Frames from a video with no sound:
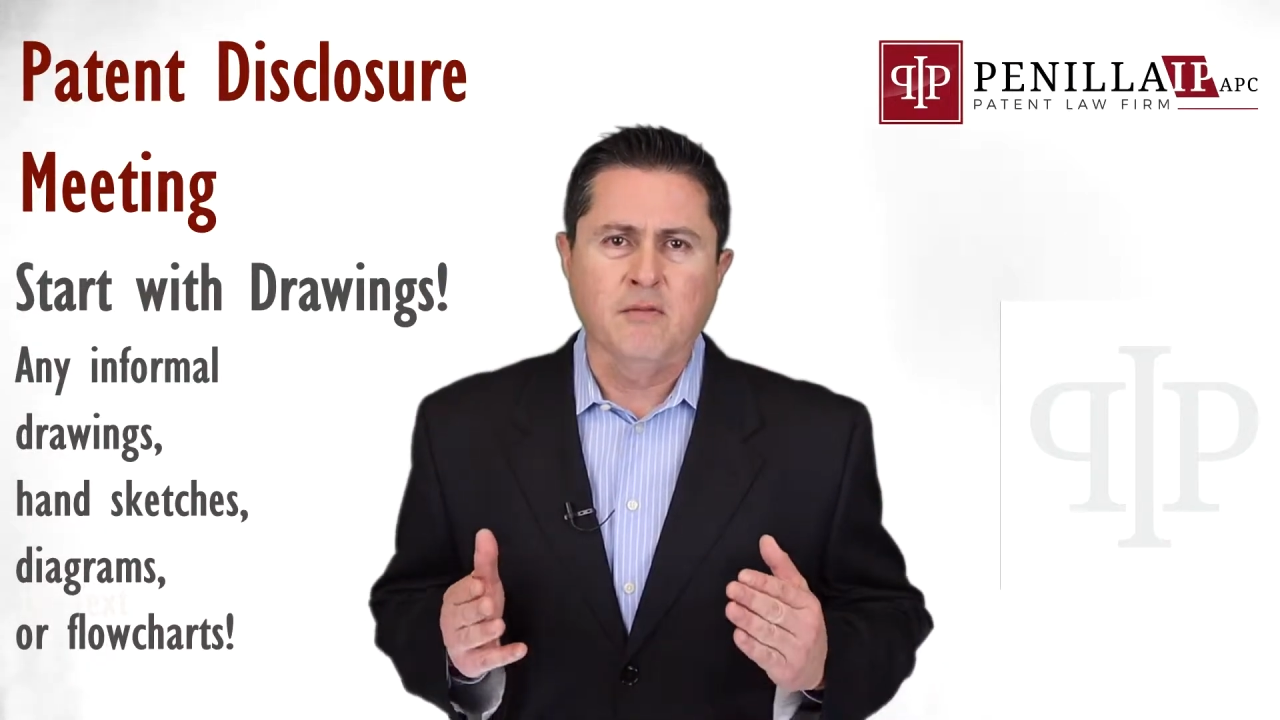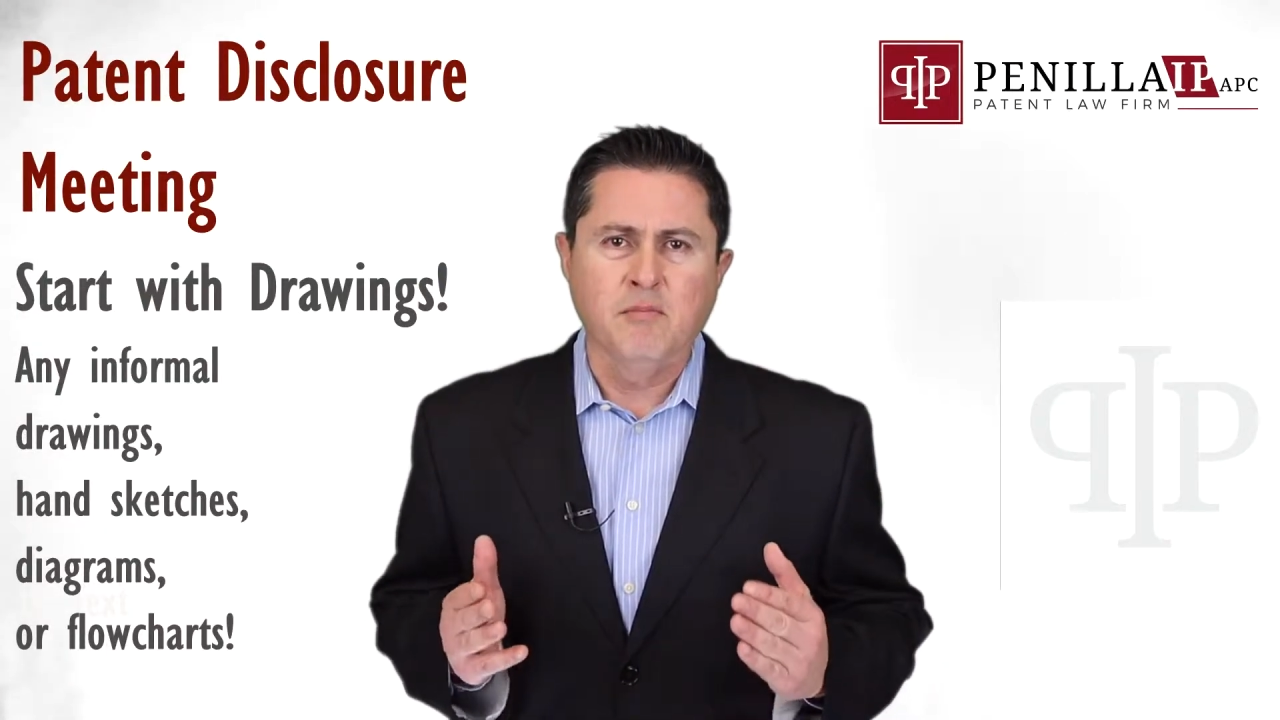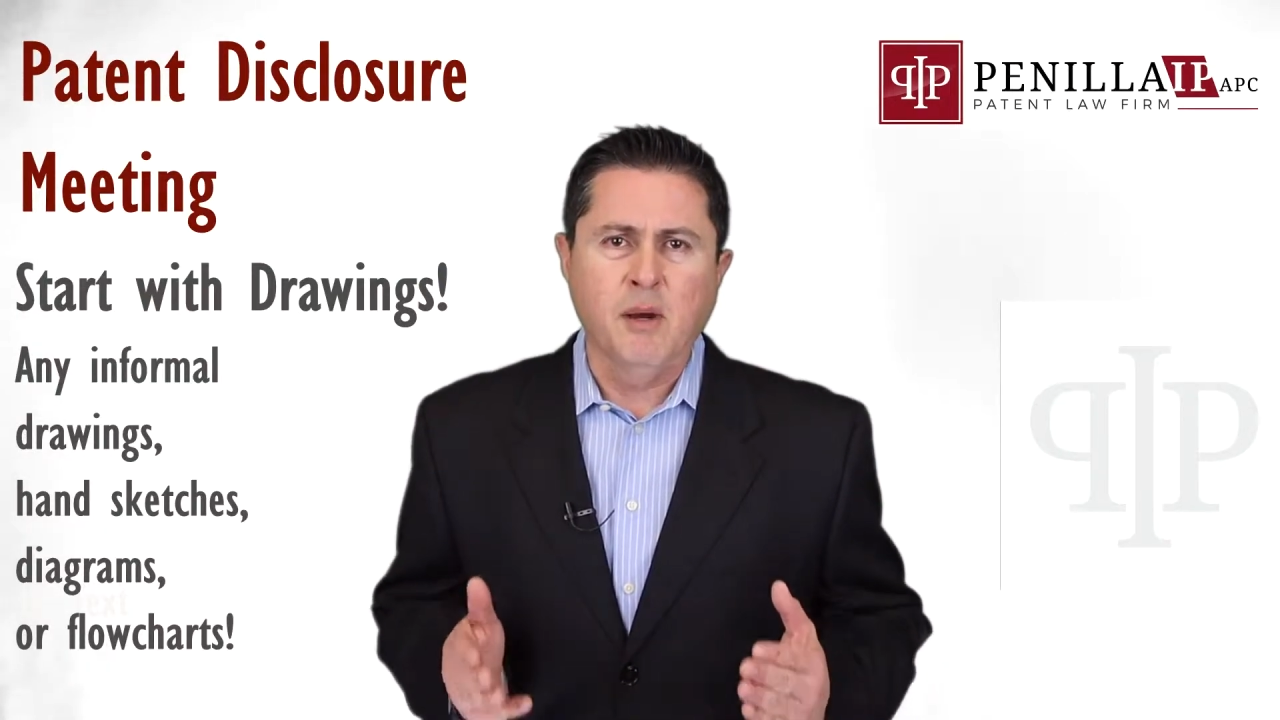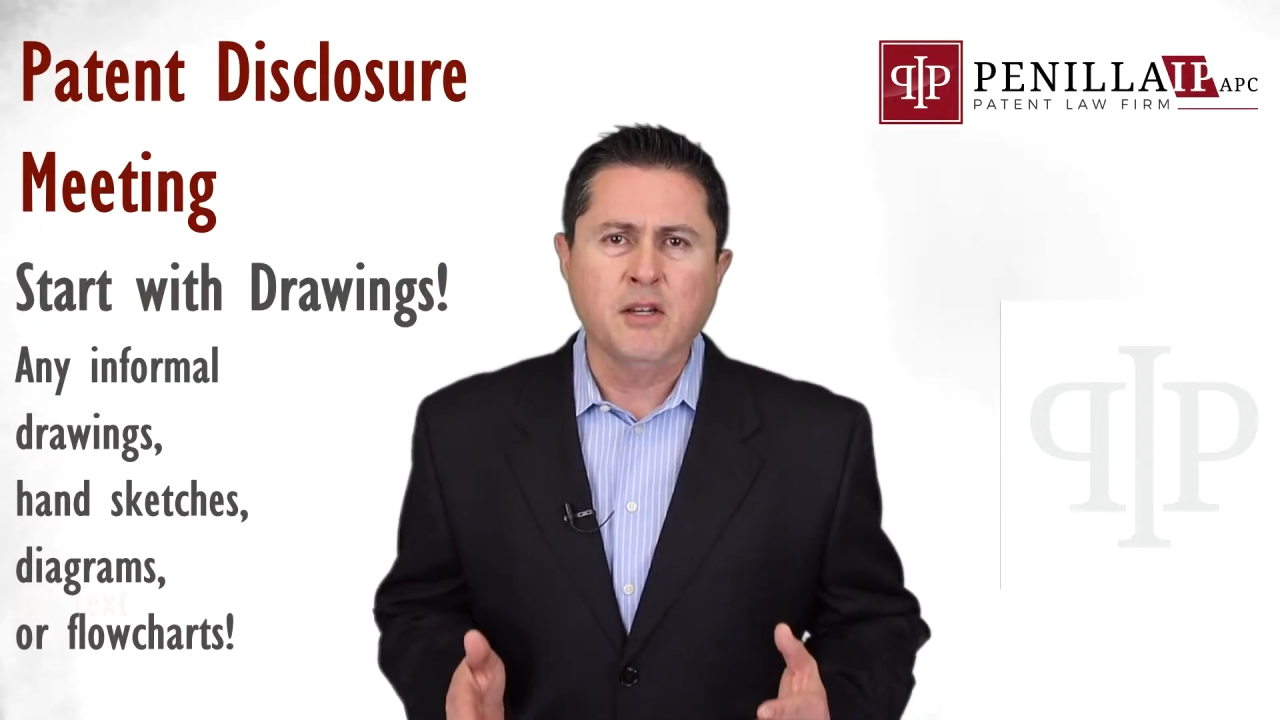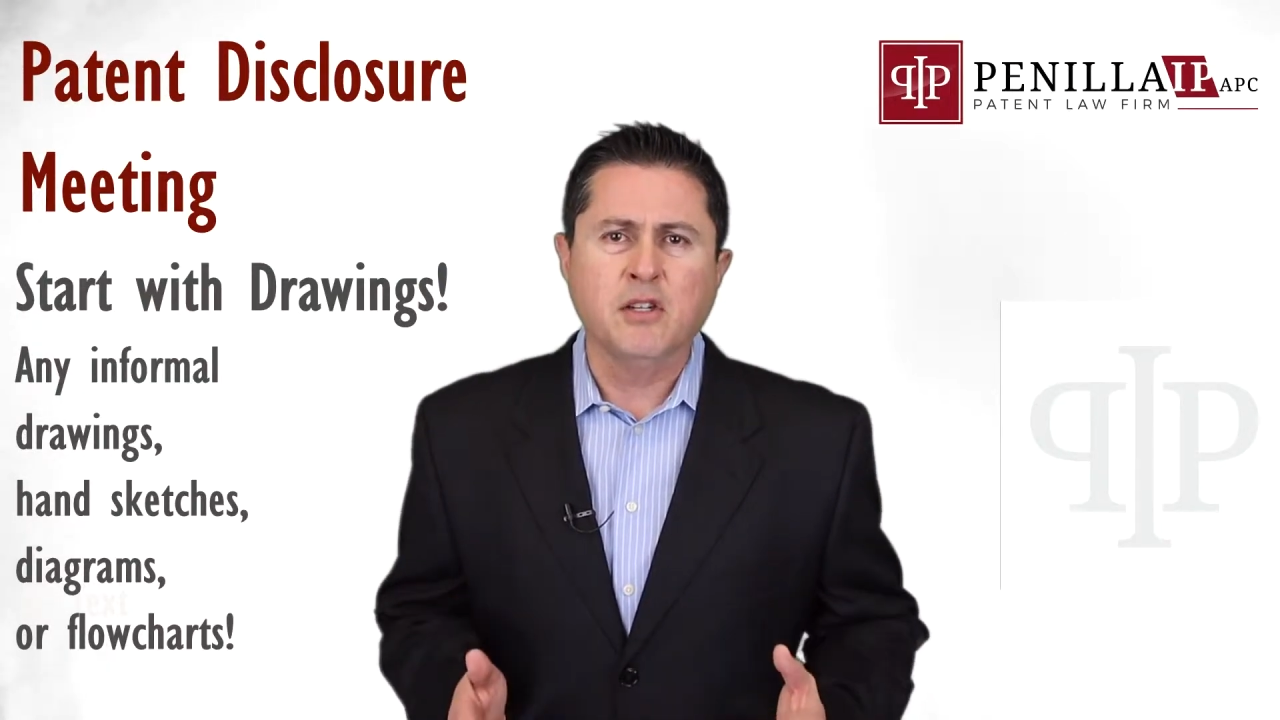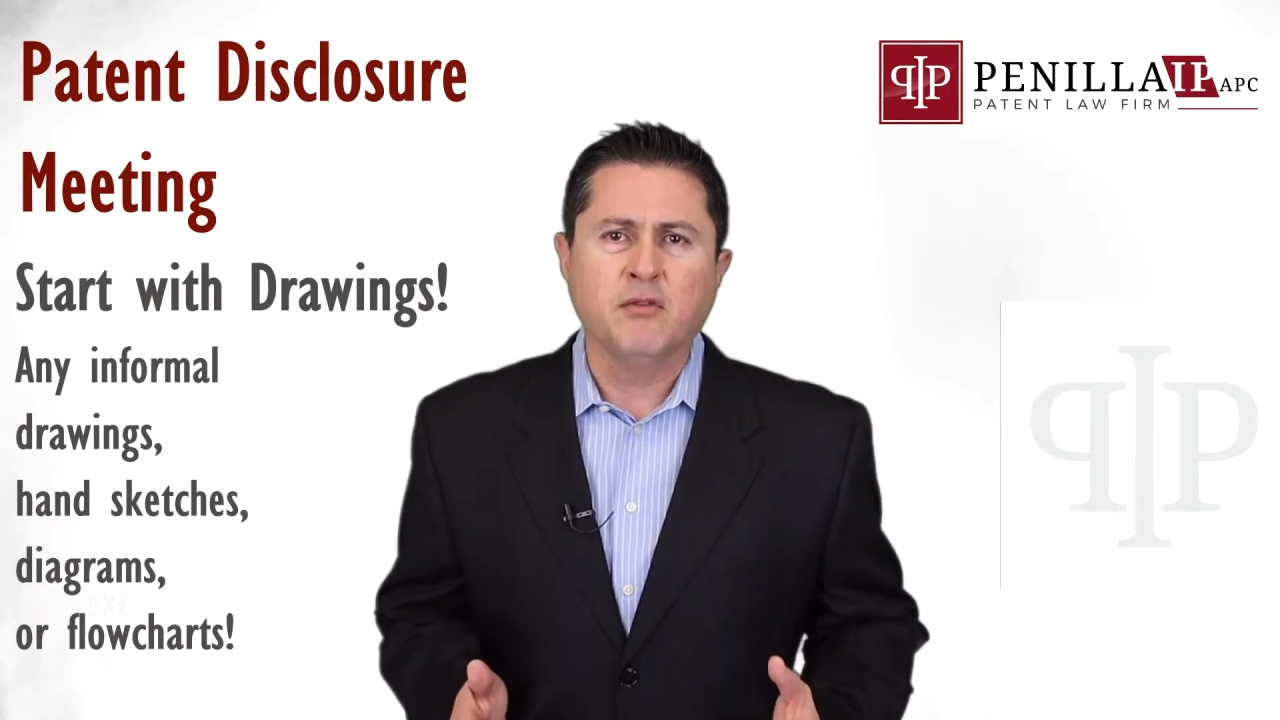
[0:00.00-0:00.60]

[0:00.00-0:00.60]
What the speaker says: much